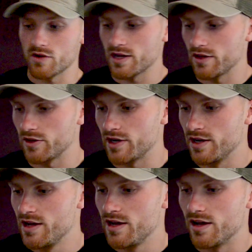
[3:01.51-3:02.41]
color.
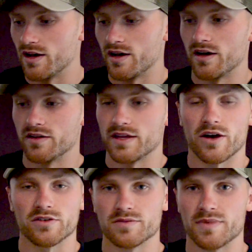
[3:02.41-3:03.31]
They
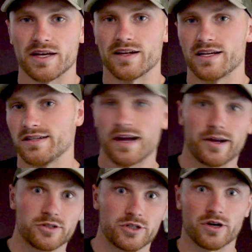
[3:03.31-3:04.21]
also make like
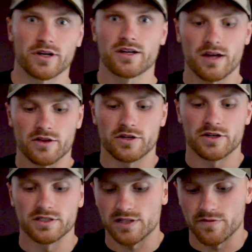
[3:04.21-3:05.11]
tiger shark color
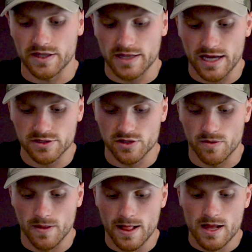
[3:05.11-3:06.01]
and stuff like that.
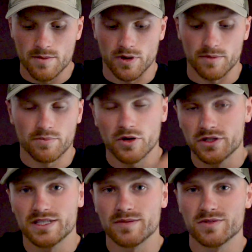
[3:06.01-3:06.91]
But
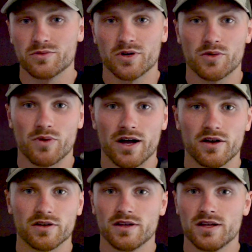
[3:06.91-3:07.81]
perch seems to work well.